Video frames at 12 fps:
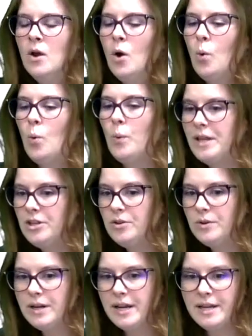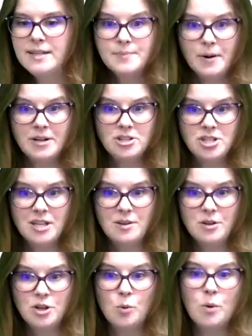When you are in a spreadsheet,
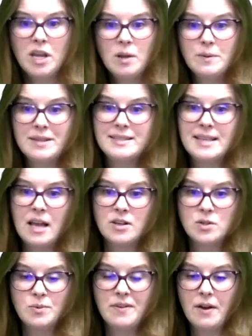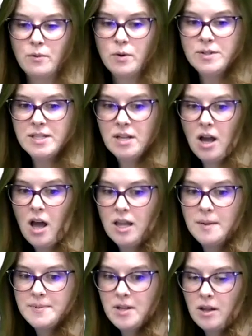you're working with cells. We've got rows and
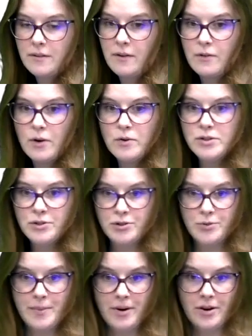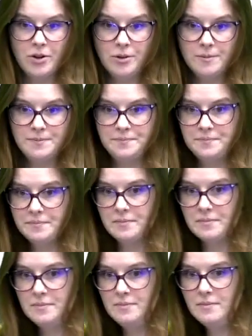columns. All of our rows are numerical,
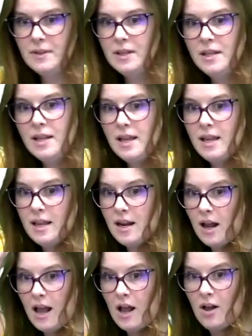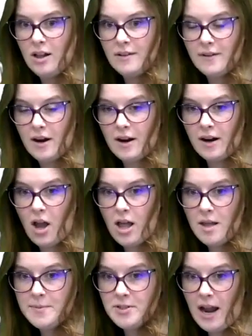and all of our
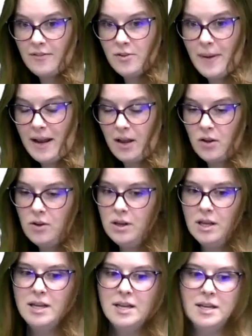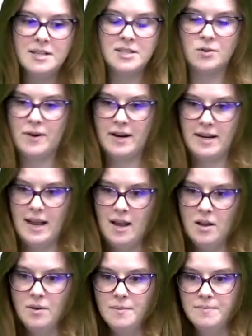columns are alphabetical. So right
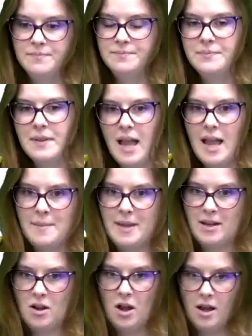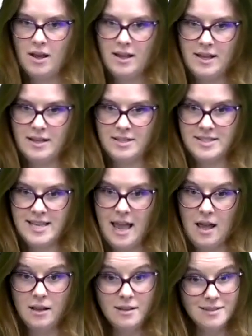now, I'm in
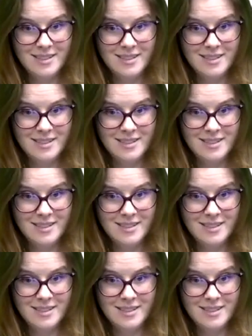cell